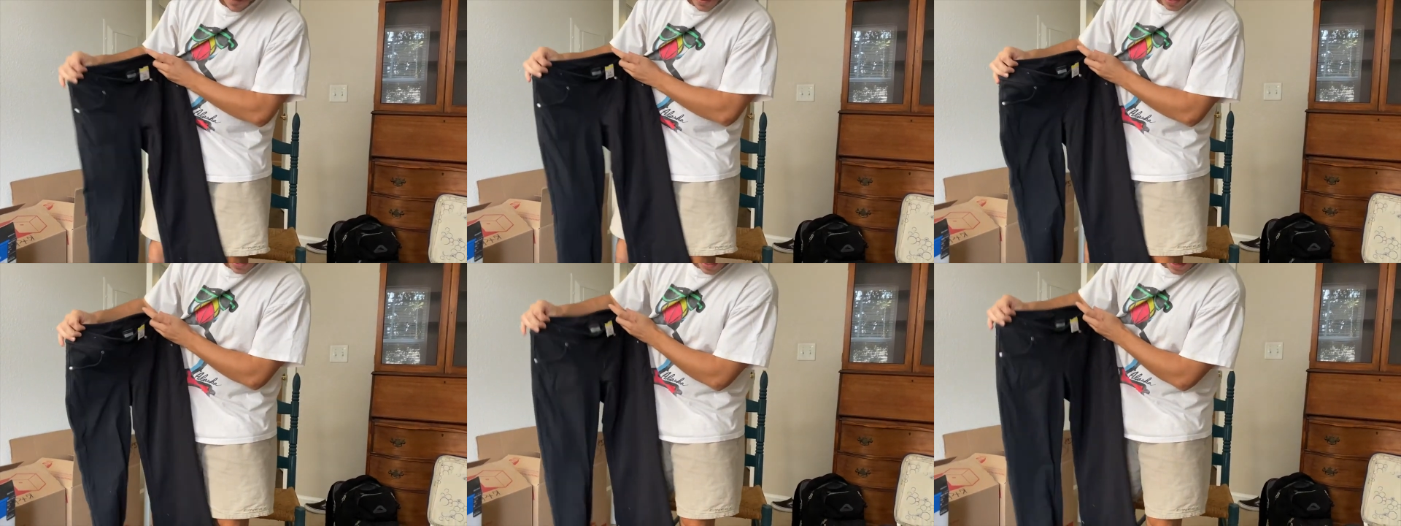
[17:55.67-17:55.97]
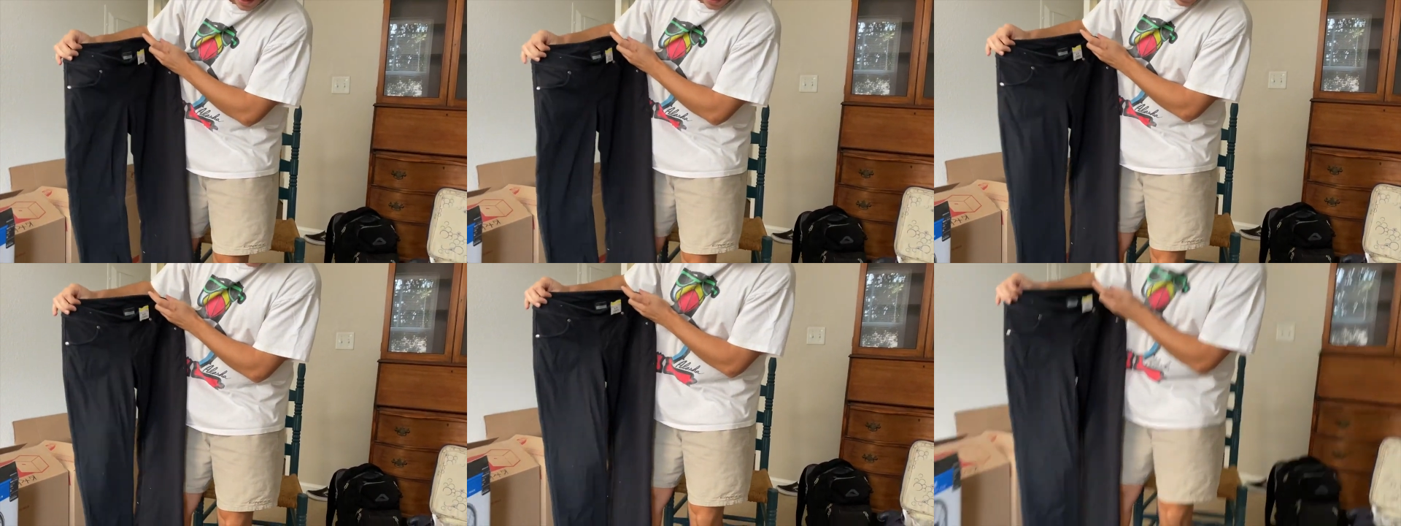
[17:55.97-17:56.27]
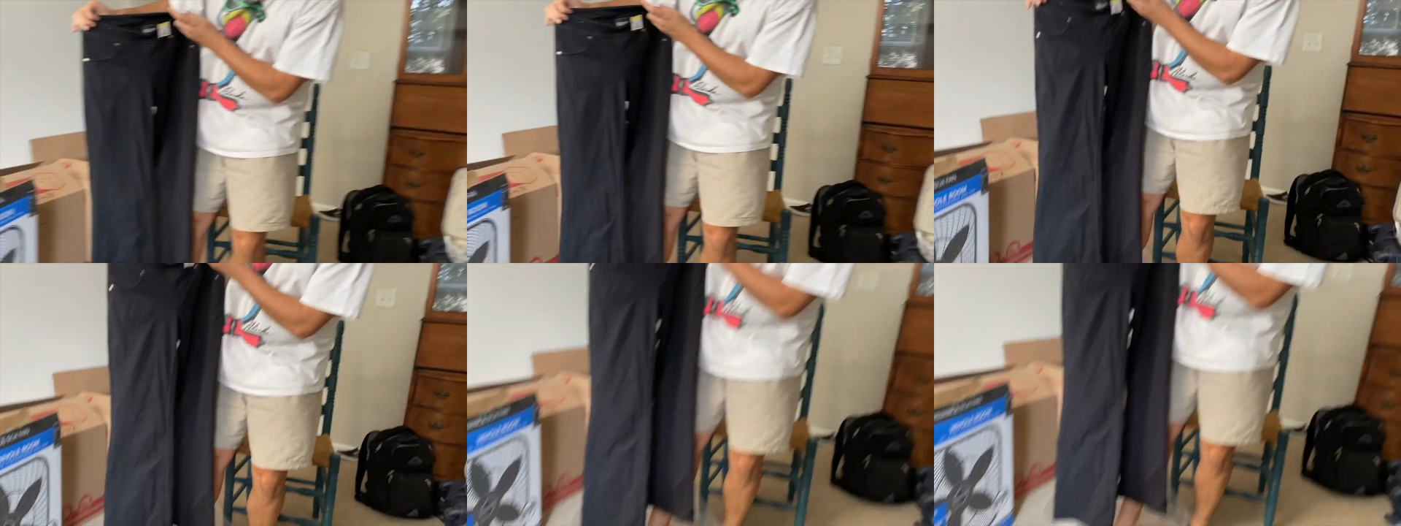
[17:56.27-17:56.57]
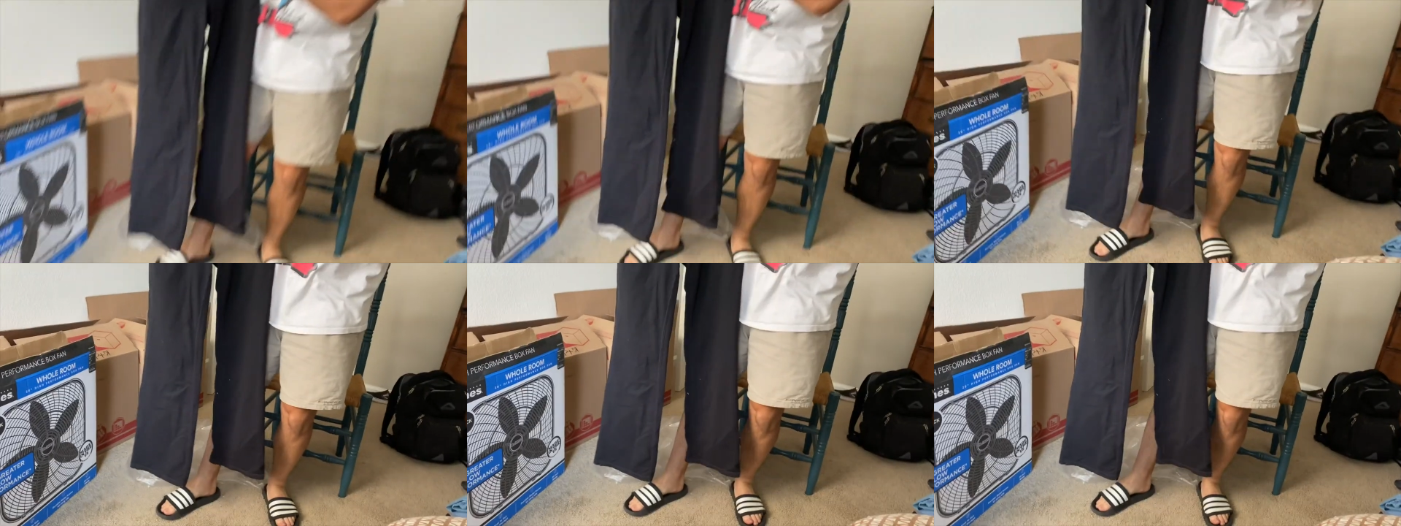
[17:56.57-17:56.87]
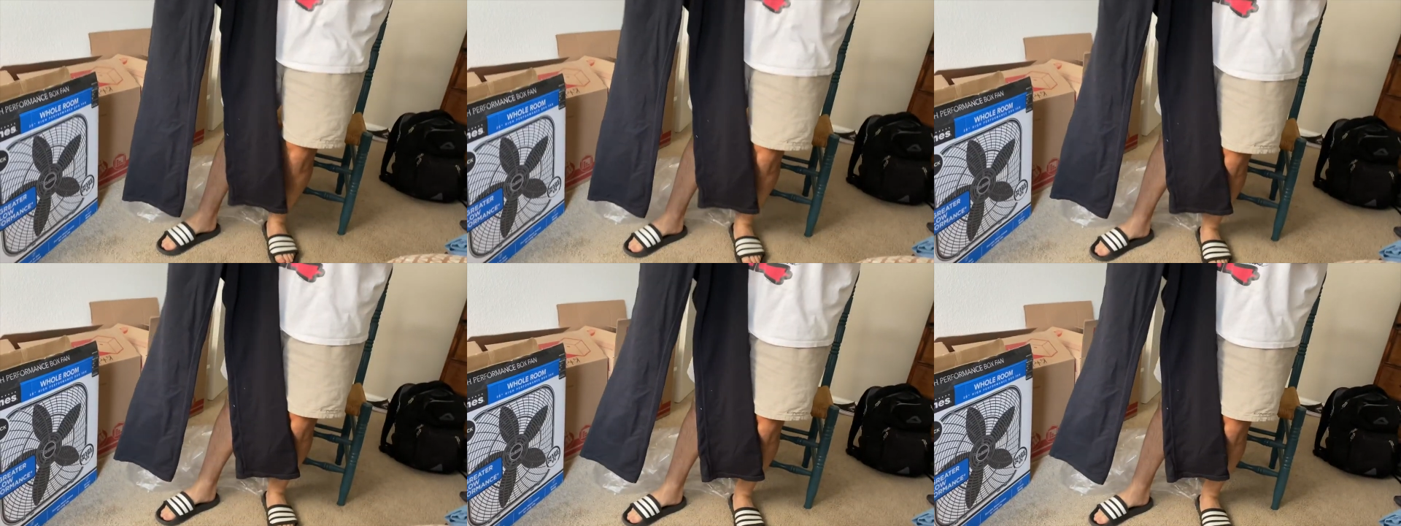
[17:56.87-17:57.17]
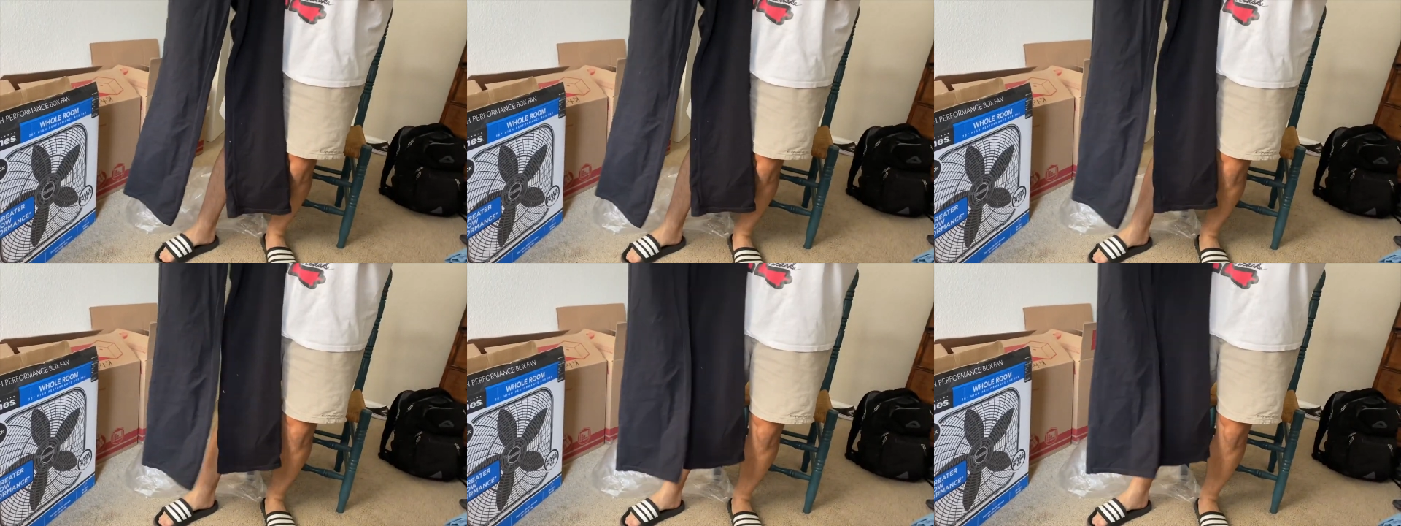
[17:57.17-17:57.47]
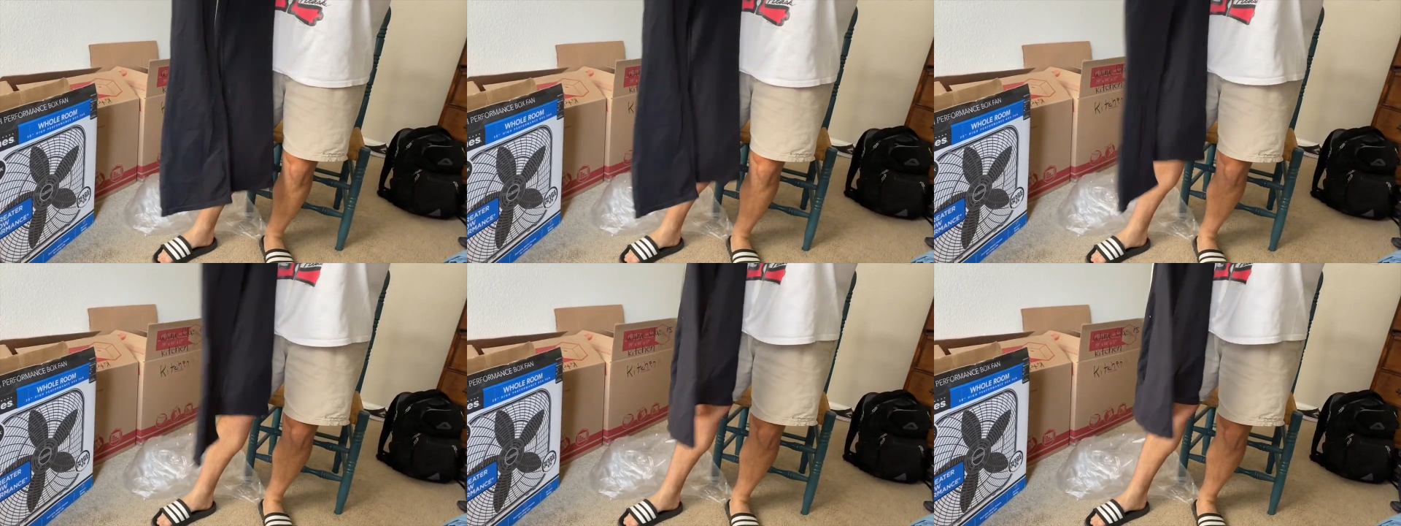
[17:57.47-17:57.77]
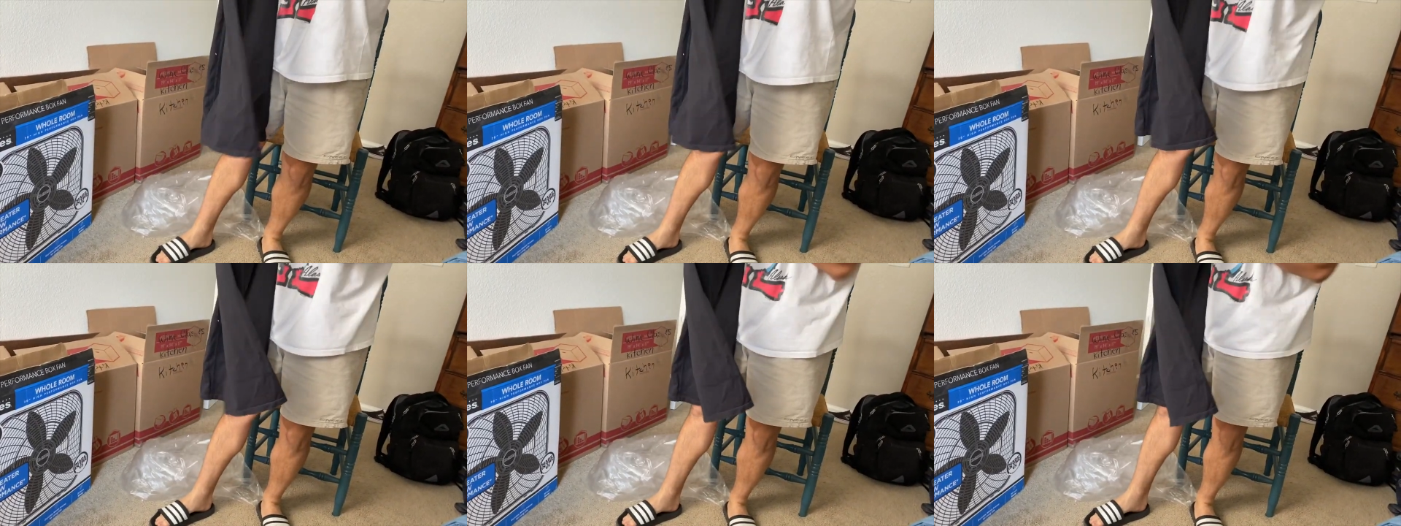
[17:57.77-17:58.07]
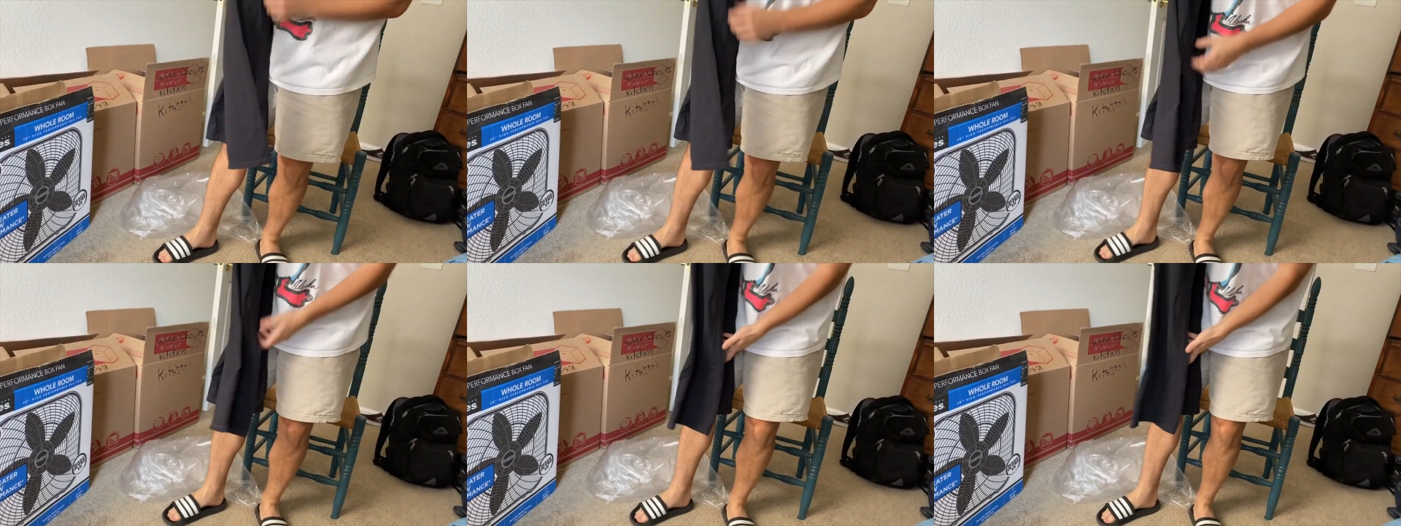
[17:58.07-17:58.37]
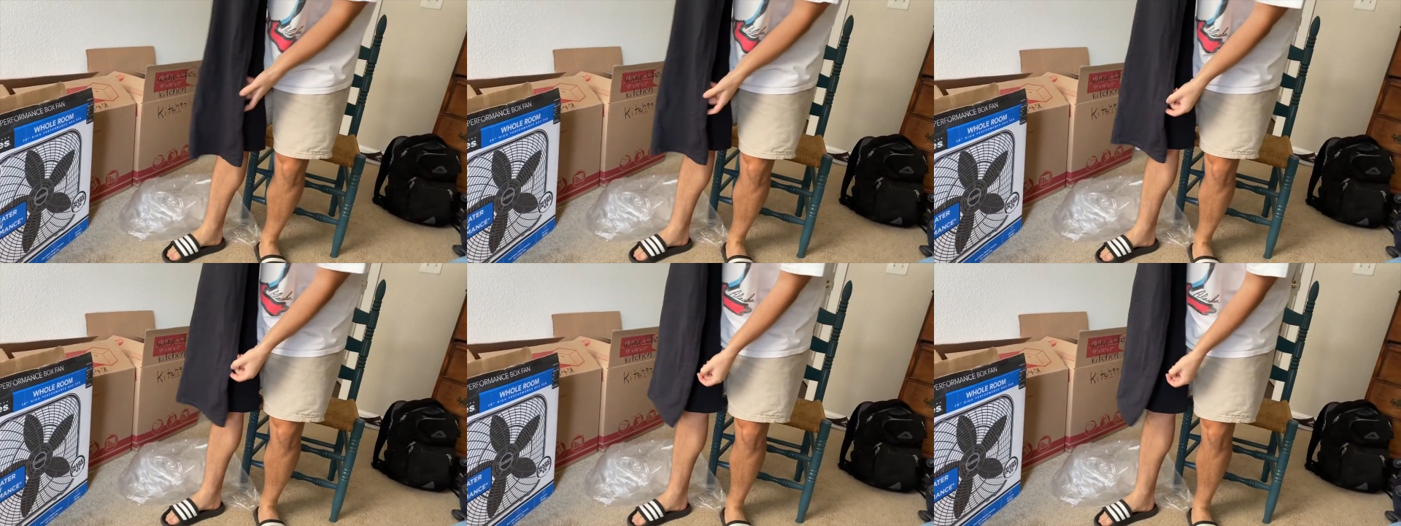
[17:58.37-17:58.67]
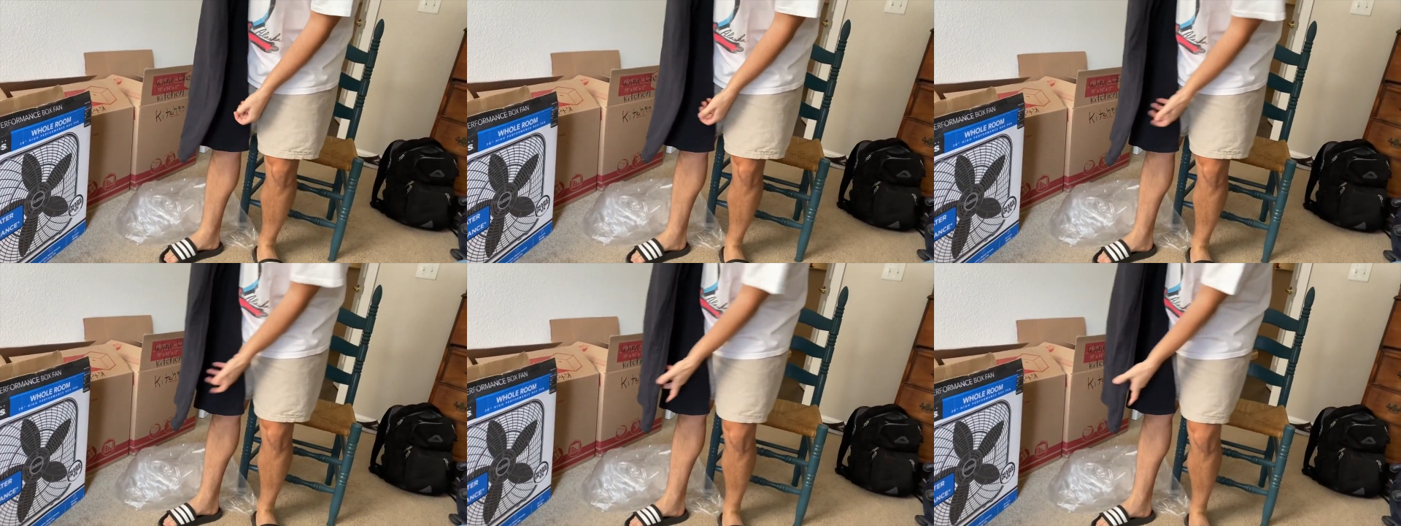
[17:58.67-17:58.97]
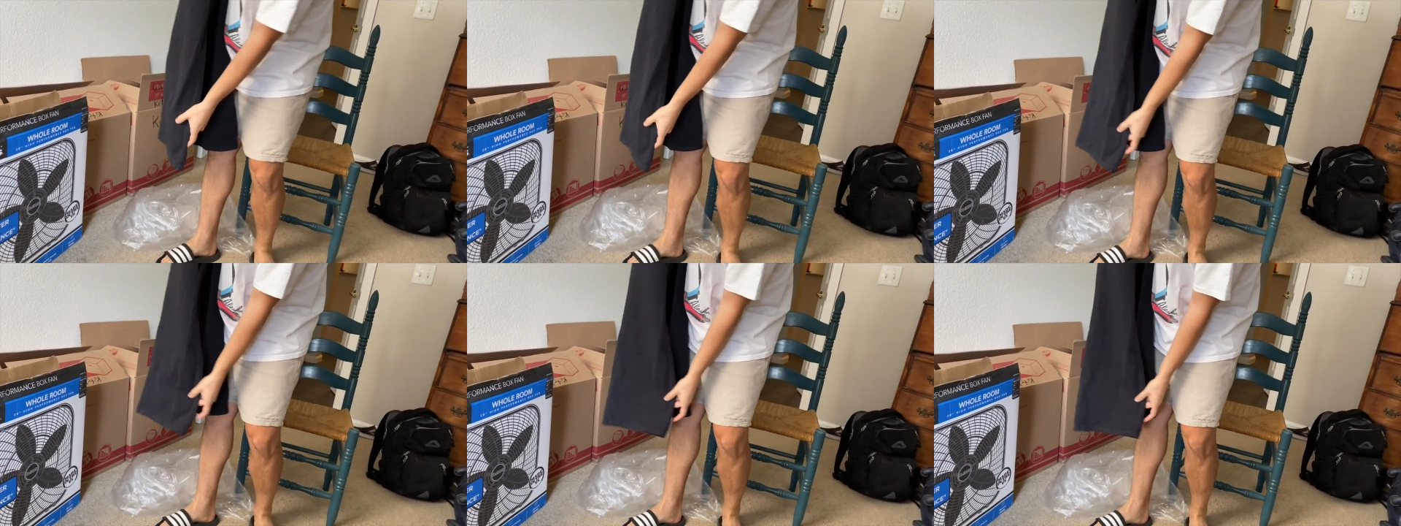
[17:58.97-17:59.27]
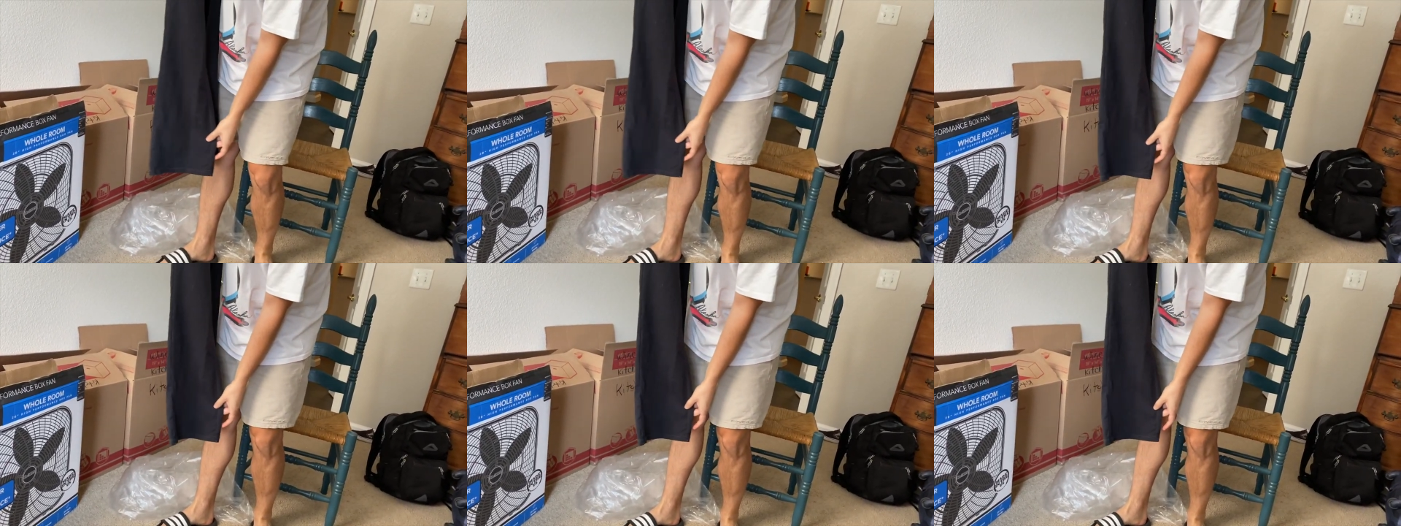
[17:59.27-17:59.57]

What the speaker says: [unreadable: no face in view]